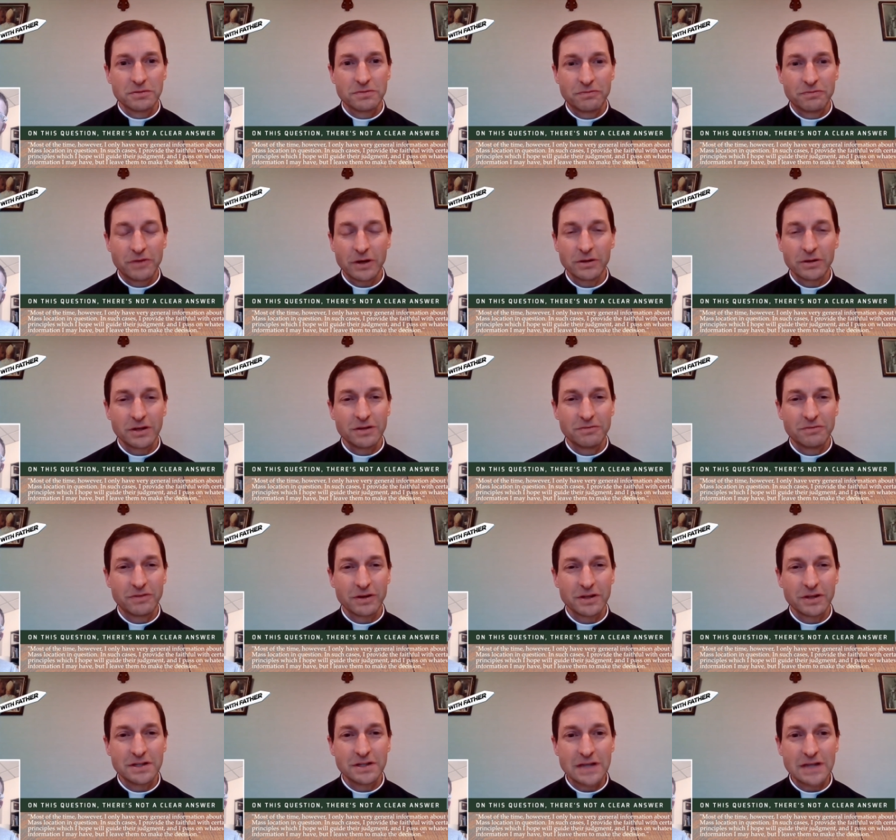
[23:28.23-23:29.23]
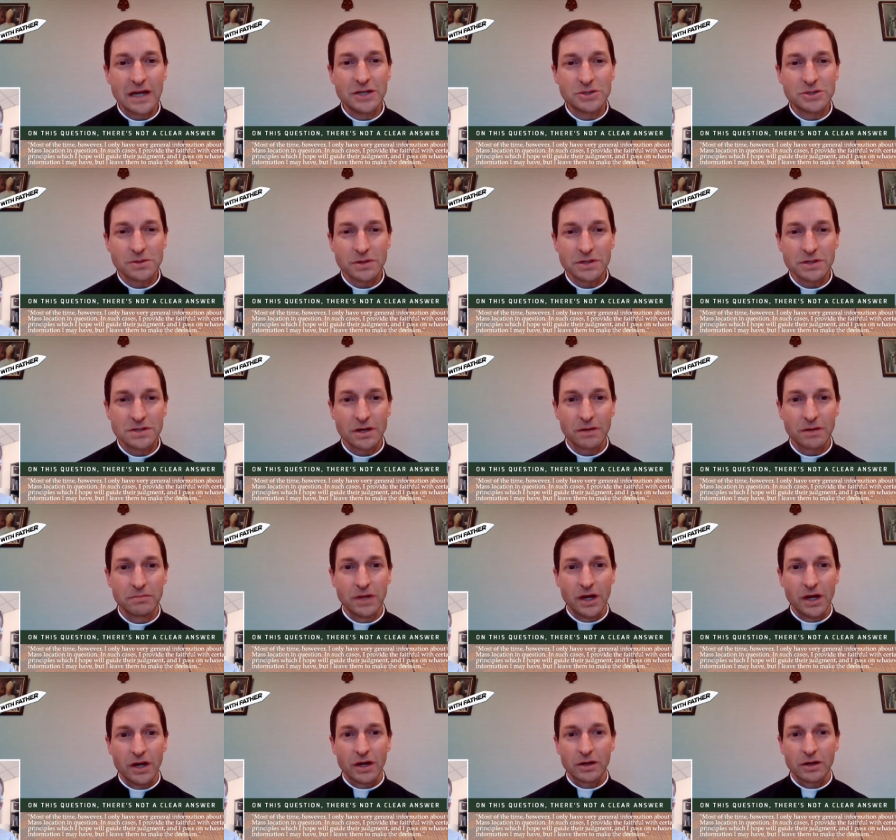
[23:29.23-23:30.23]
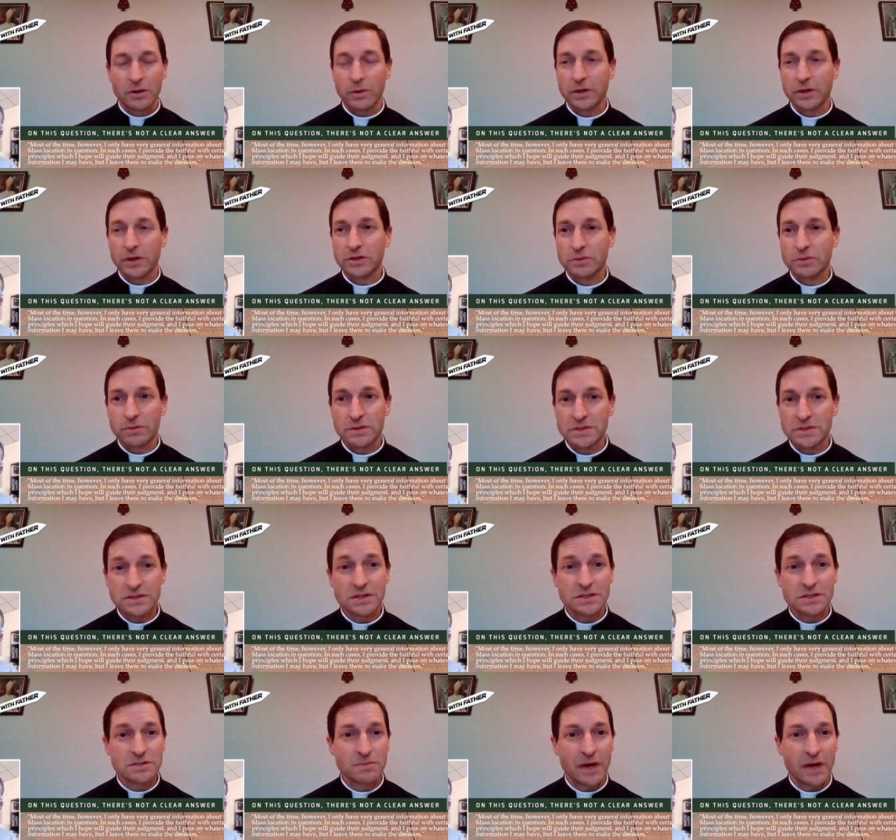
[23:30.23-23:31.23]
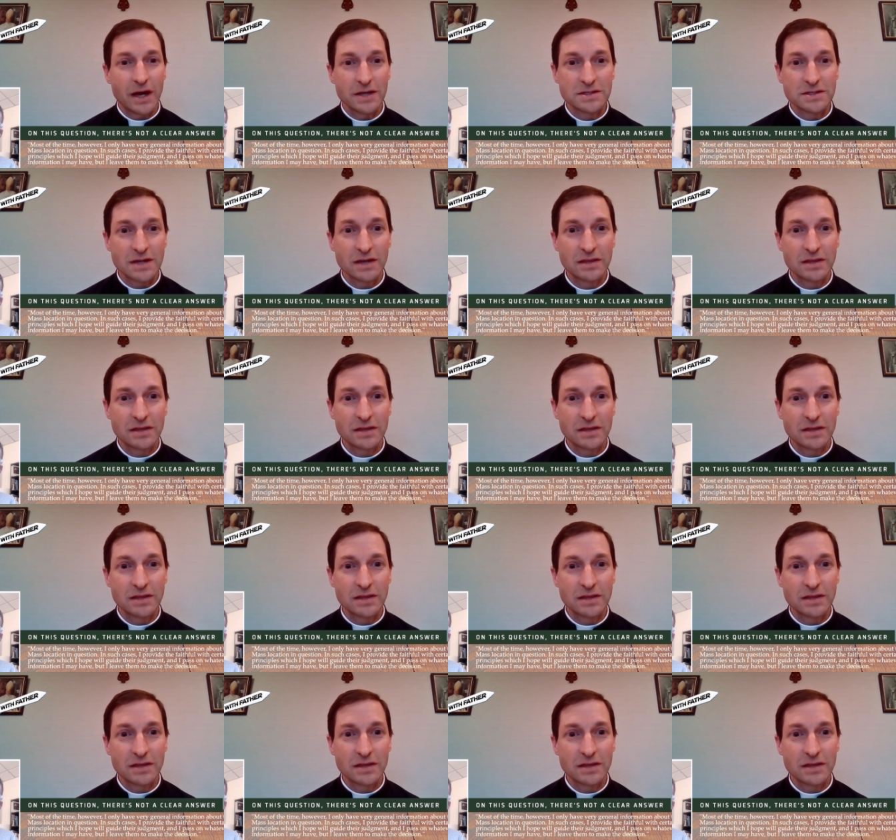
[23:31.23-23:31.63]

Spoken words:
fairly dangerous. Going to resistance mass,